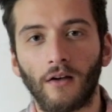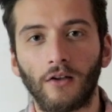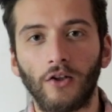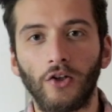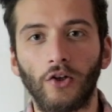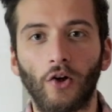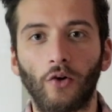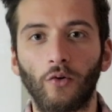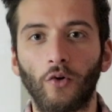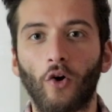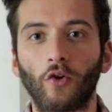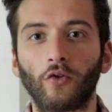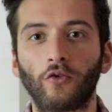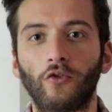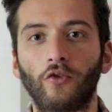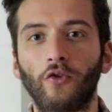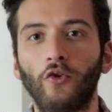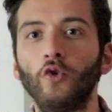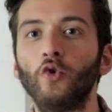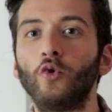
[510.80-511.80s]
you know,
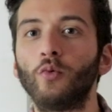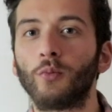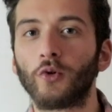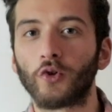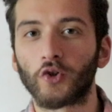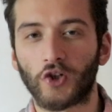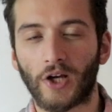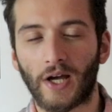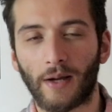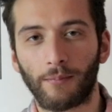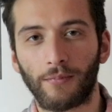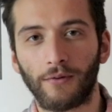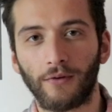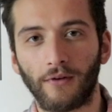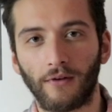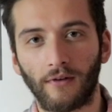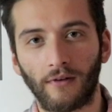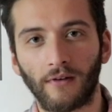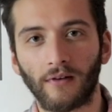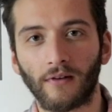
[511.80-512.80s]
not too much
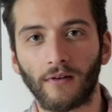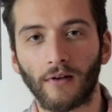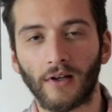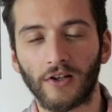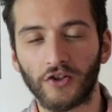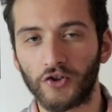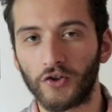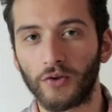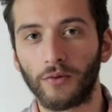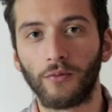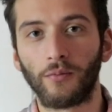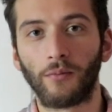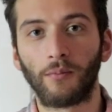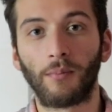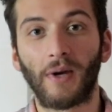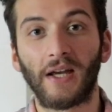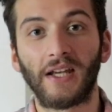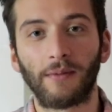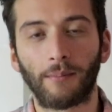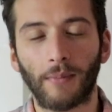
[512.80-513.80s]
happened, as you
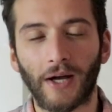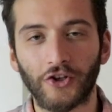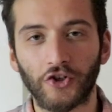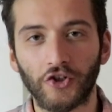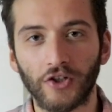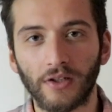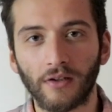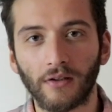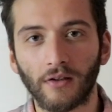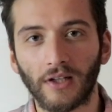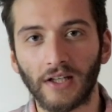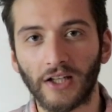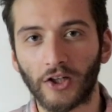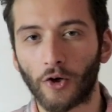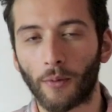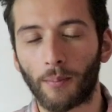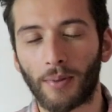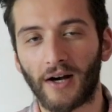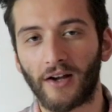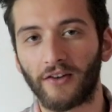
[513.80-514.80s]
may imagine, in
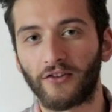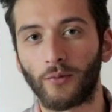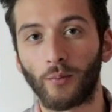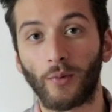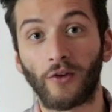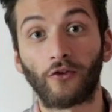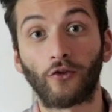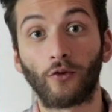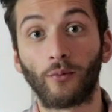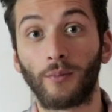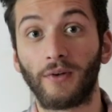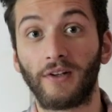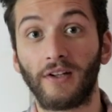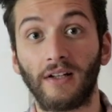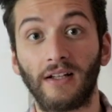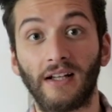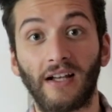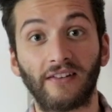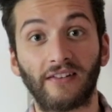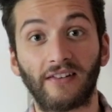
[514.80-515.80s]
comparison with
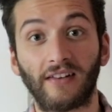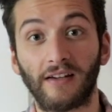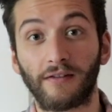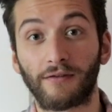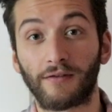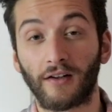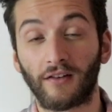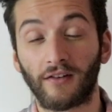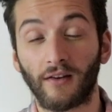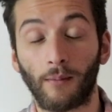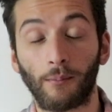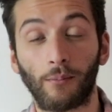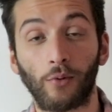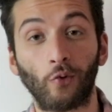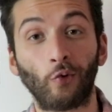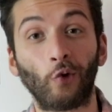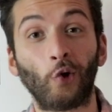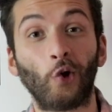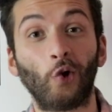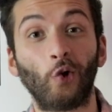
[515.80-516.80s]
somebody, let's say, for
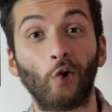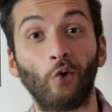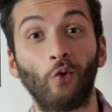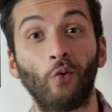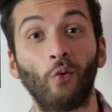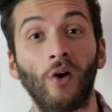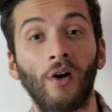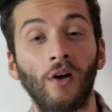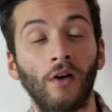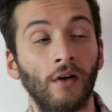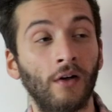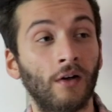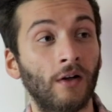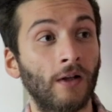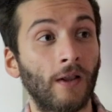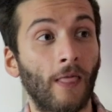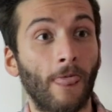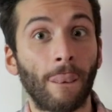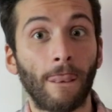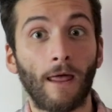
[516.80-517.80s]
example, who,
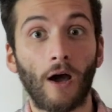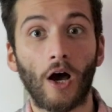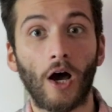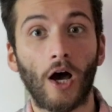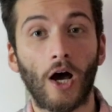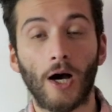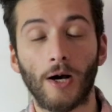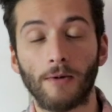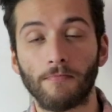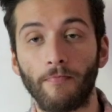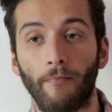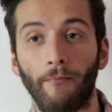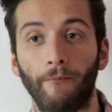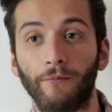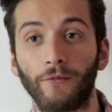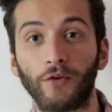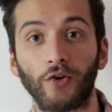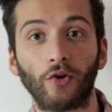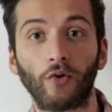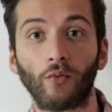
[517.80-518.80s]
um,
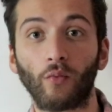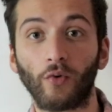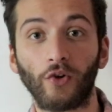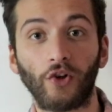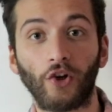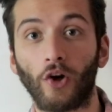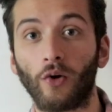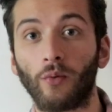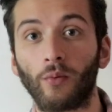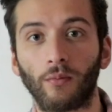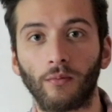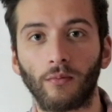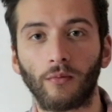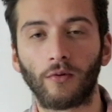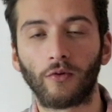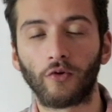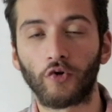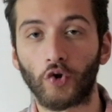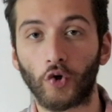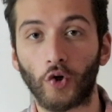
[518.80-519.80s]
you know,
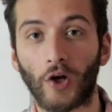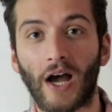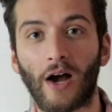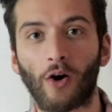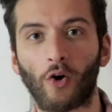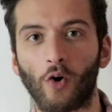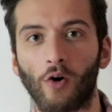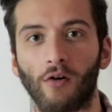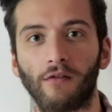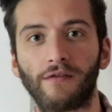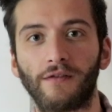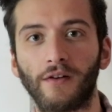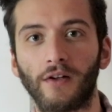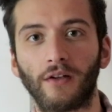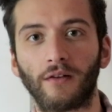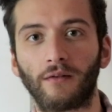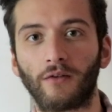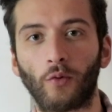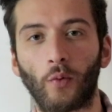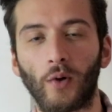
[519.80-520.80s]
drunk alcohol
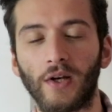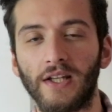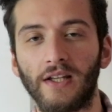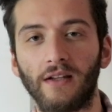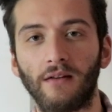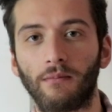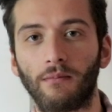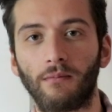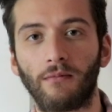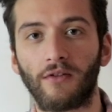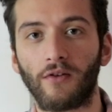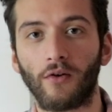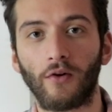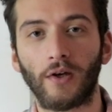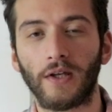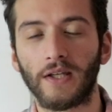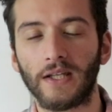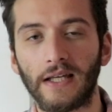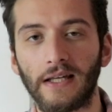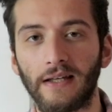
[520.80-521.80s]
for 20,
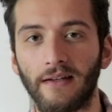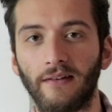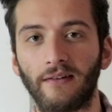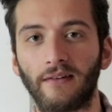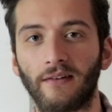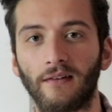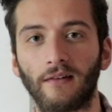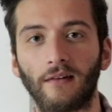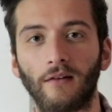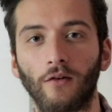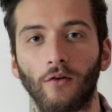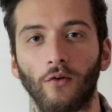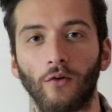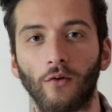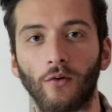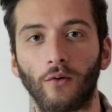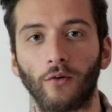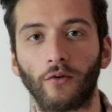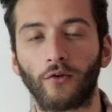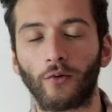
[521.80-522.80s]
30 years,
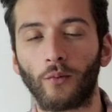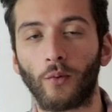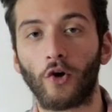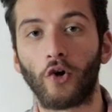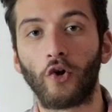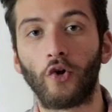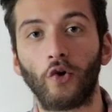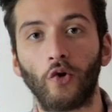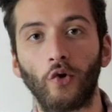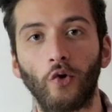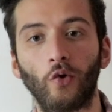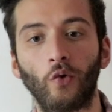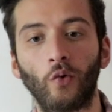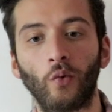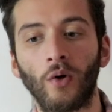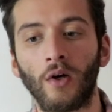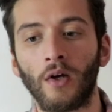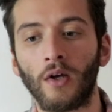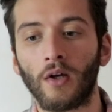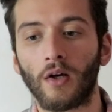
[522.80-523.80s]
or someone
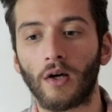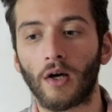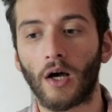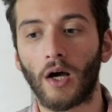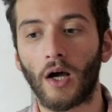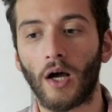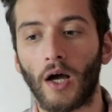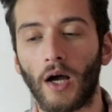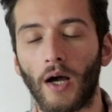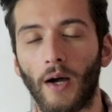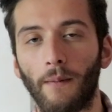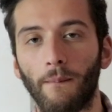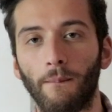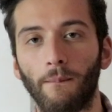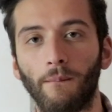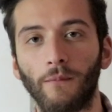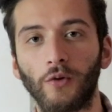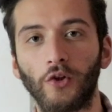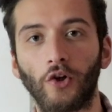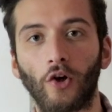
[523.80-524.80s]
who,
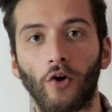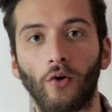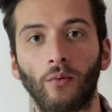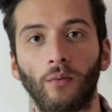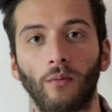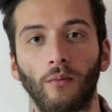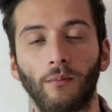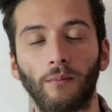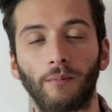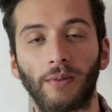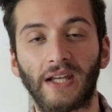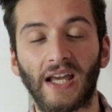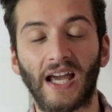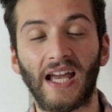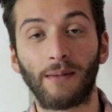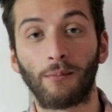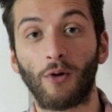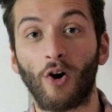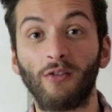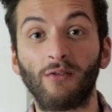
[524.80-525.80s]
um, you know,
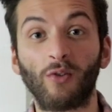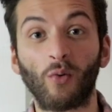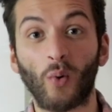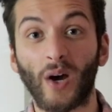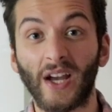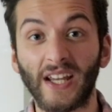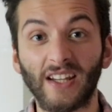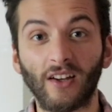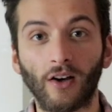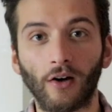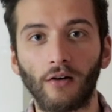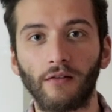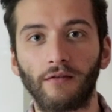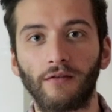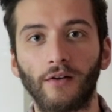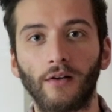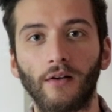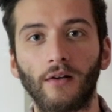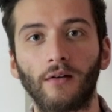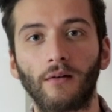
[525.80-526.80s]
became overweight
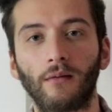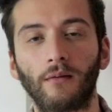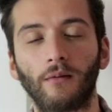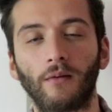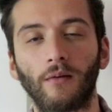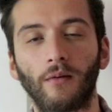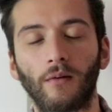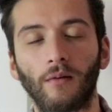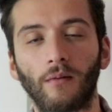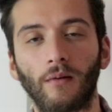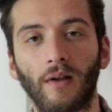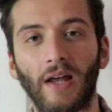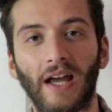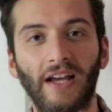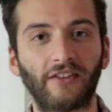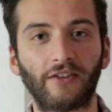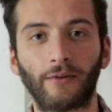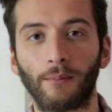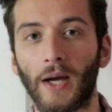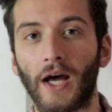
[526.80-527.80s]
over
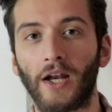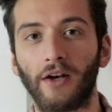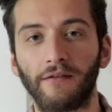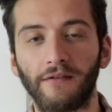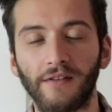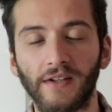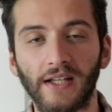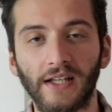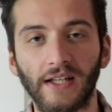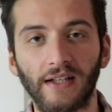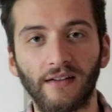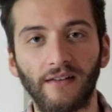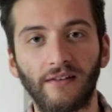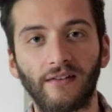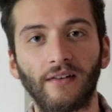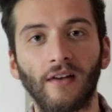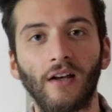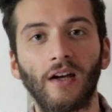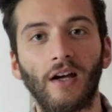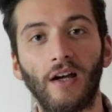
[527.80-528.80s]
X amount of
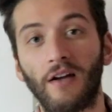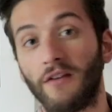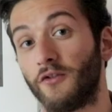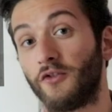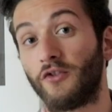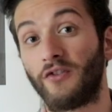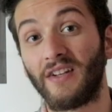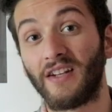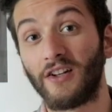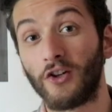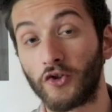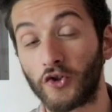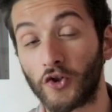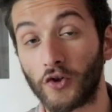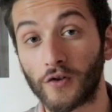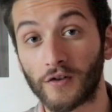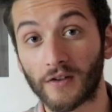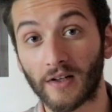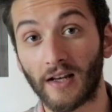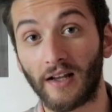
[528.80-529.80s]
years and did a
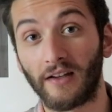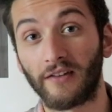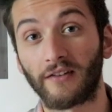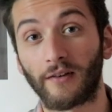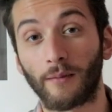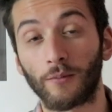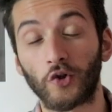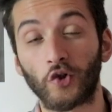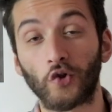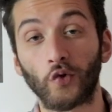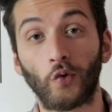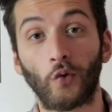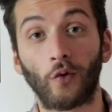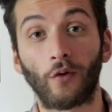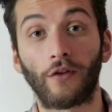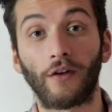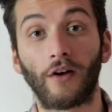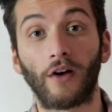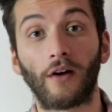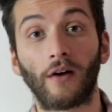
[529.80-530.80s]
juice cleanse, I'm
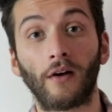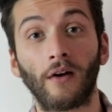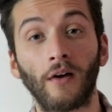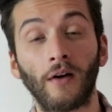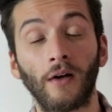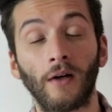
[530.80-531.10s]
sure that